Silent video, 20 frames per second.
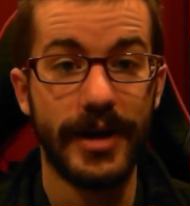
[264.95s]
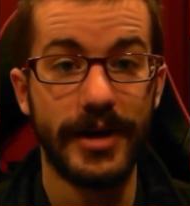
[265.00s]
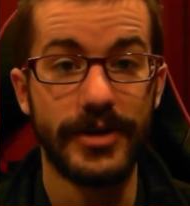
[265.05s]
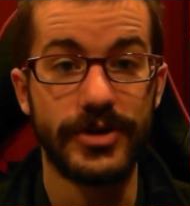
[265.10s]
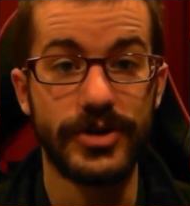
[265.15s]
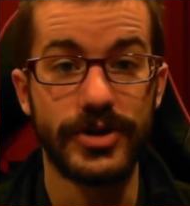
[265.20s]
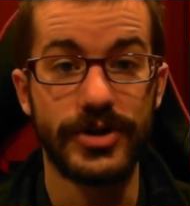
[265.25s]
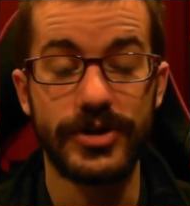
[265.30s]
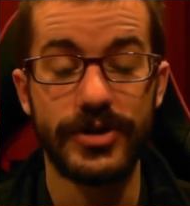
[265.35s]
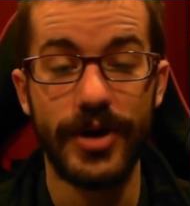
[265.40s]

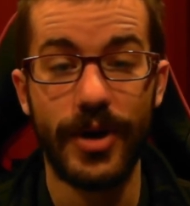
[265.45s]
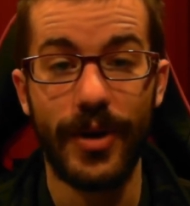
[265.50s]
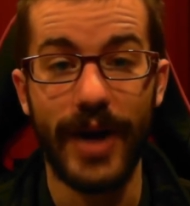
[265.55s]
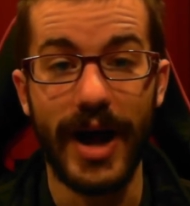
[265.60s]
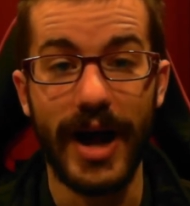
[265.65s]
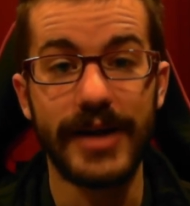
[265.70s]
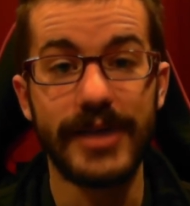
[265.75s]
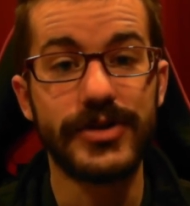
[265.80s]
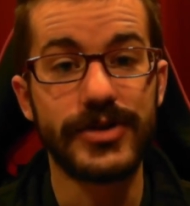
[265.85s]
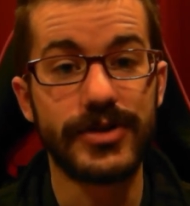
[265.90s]
Just know
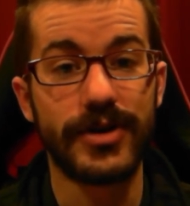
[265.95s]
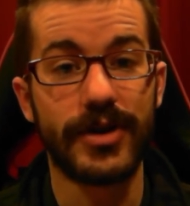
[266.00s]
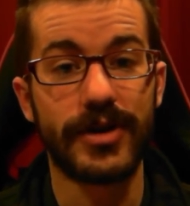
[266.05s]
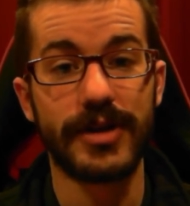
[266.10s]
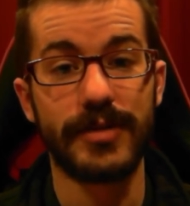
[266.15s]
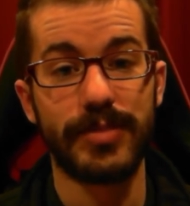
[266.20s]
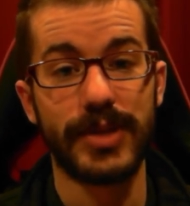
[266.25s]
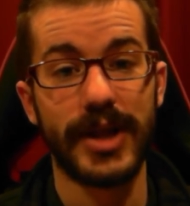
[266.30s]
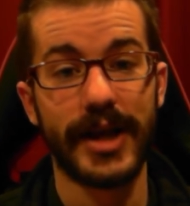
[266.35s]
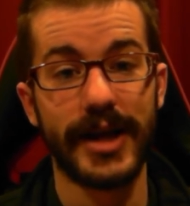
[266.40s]
I
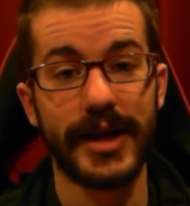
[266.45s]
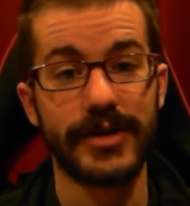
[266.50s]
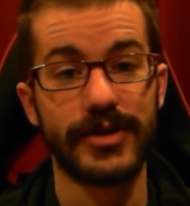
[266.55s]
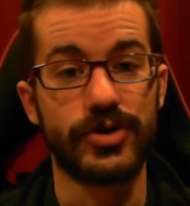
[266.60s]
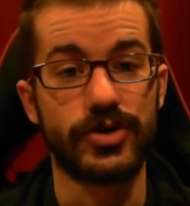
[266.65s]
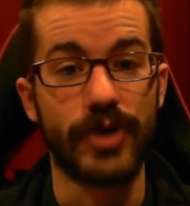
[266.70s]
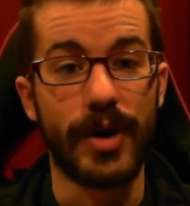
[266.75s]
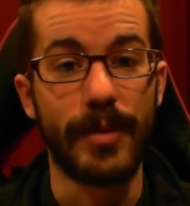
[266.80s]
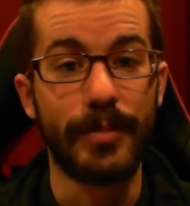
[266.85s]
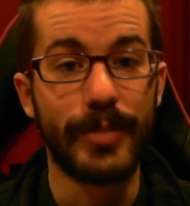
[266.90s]
started playing
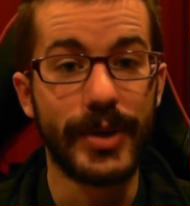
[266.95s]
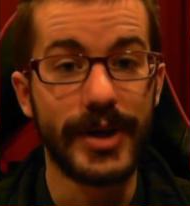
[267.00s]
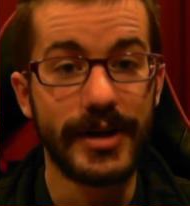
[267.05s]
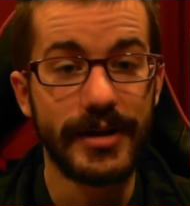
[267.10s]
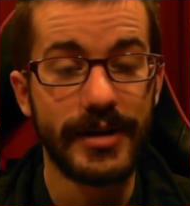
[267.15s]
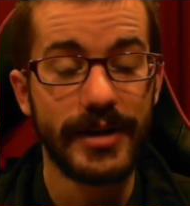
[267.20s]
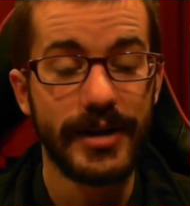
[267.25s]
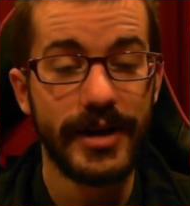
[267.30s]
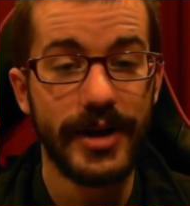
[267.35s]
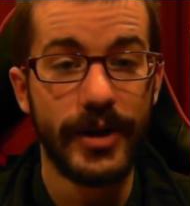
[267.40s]
trumpet
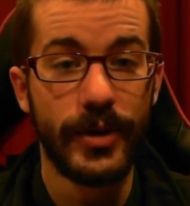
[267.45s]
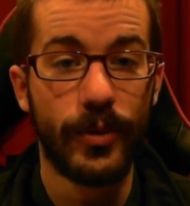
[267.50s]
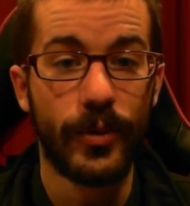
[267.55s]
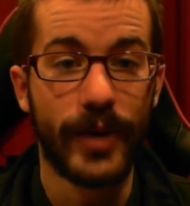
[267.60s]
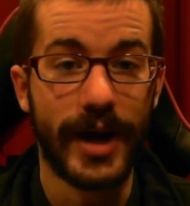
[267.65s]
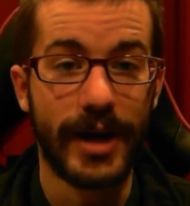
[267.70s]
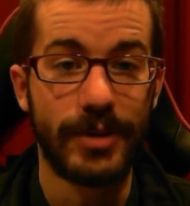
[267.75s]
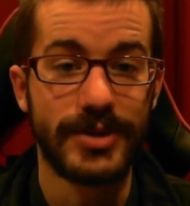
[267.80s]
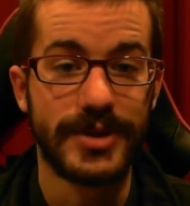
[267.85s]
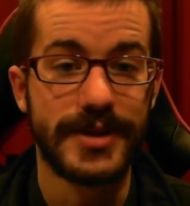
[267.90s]
when
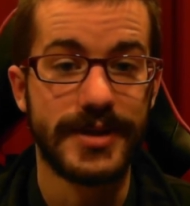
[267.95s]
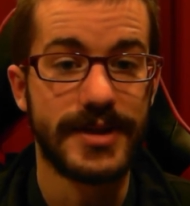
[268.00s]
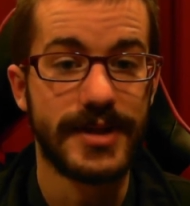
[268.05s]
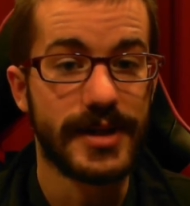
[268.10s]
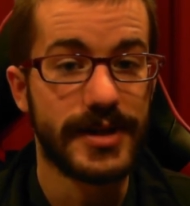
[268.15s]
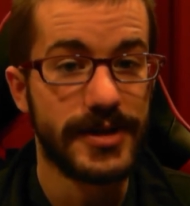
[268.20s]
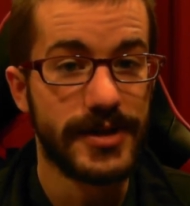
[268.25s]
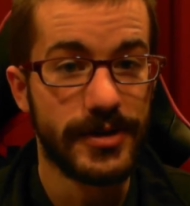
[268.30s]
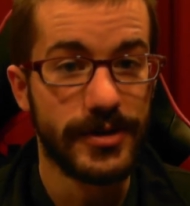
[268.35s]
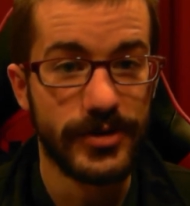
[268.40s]
I was
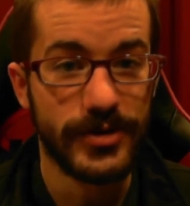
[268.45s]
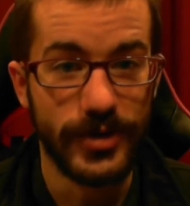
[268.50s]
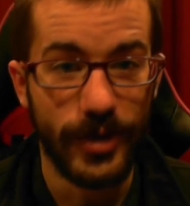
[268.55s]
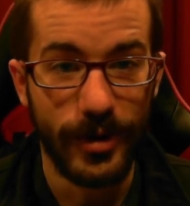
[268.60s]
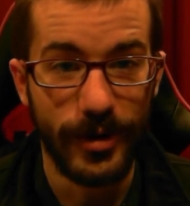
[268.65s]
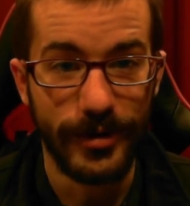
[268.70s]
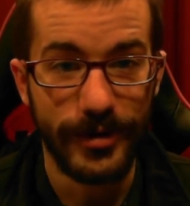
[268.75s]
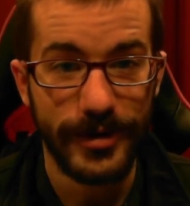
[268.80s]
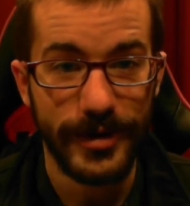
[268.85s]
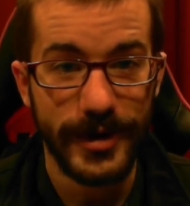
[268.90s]
6 years
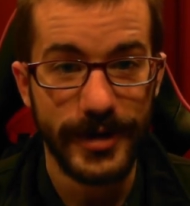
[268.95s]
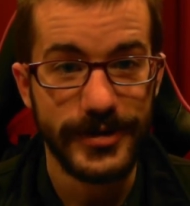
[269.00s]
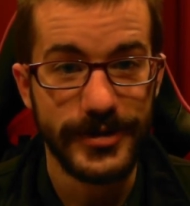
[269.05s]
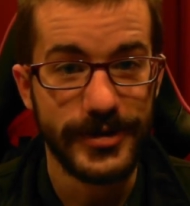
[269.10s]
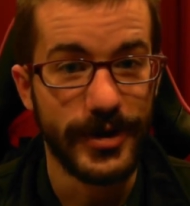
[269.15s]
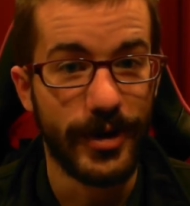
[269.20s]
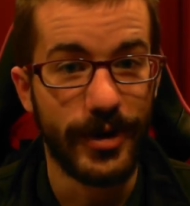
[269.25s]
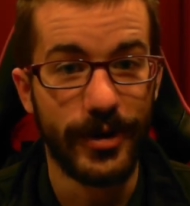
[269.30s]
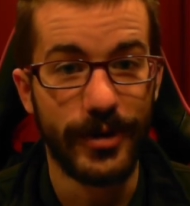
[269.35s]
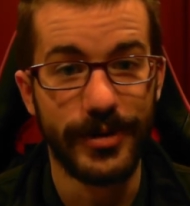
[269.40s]
old.
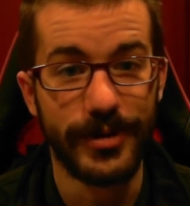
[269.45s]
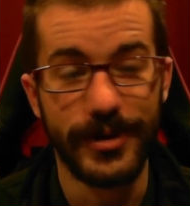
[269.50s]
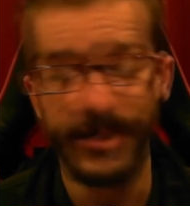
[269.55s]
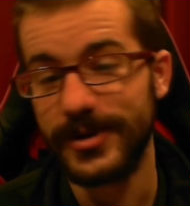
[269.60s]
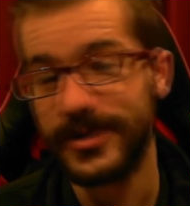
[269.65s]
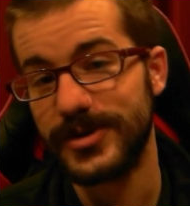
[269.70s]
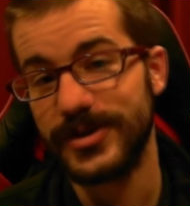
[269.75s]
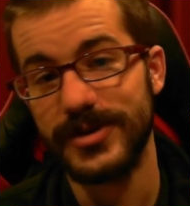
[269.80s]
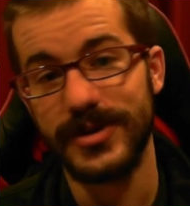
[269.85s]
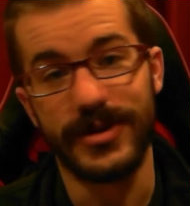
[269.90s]
So
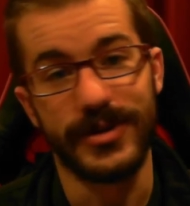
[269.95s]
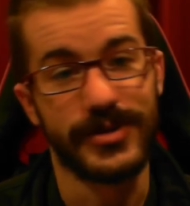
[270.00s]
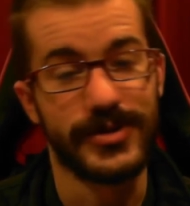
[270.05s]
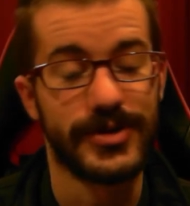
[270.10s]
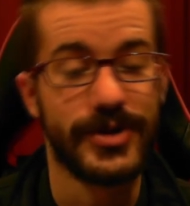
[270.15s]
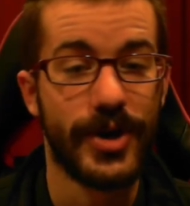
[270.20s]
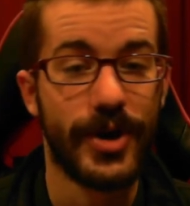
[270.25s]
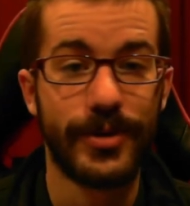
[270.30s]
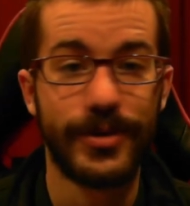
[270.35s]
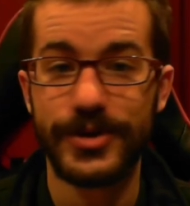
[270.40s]
there's
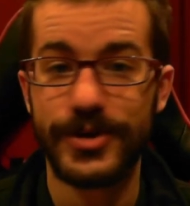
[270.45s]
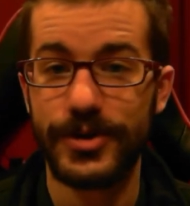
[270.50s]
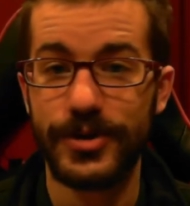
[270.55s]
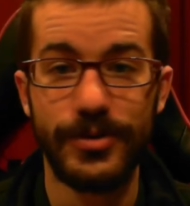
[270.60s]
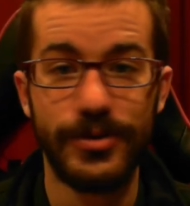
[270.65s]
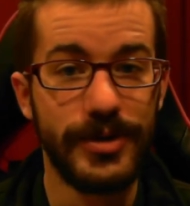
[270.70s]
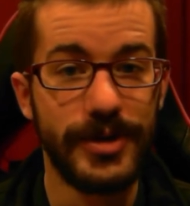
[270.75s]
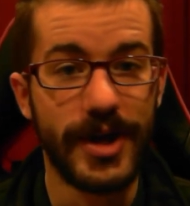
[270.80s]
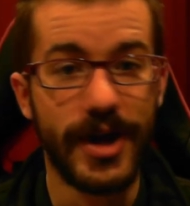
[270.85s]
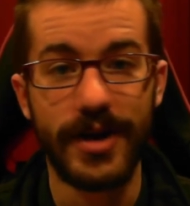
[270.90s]
no
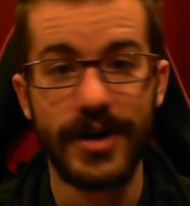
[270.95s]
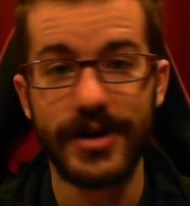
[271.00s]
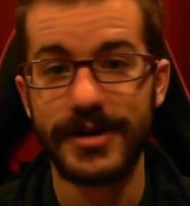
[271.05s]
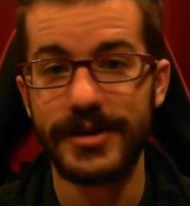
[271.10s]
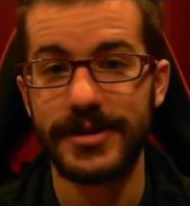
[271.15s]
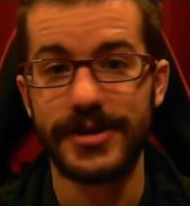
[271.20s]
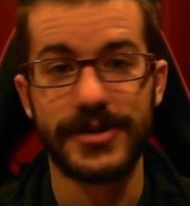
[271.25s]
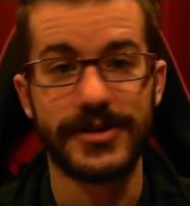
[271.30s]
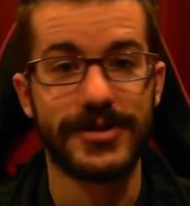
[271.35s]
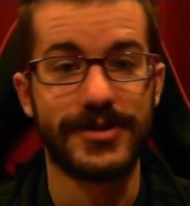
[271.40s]
too young
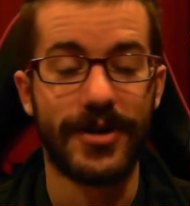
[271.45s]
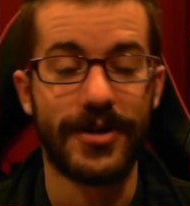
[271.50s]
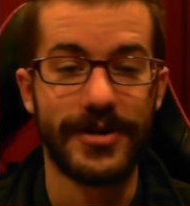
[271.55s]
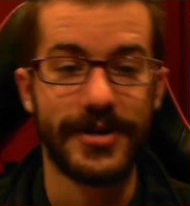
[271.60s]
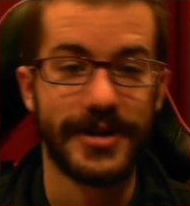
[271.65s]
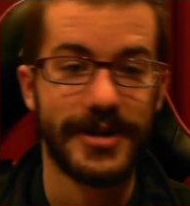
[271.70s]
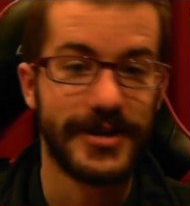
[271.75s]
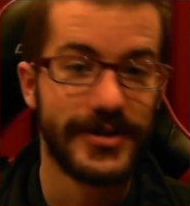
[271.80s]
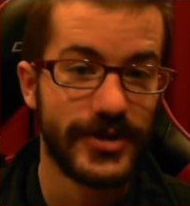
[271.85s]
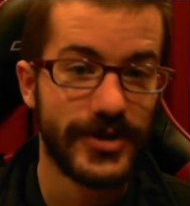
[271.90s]
to start
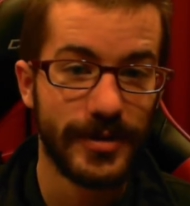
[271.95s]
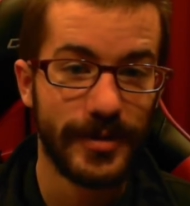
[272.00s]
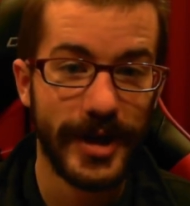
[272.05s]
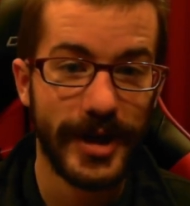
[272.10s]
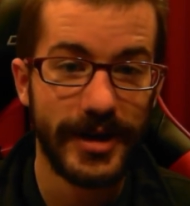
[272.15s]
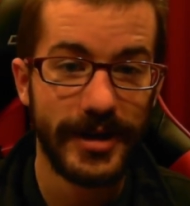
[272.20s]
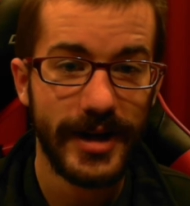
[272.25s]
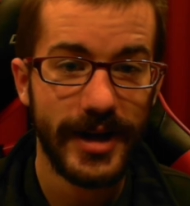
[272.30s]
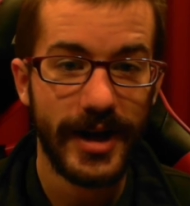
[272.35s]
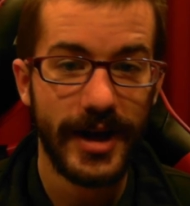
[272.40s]
an instrument.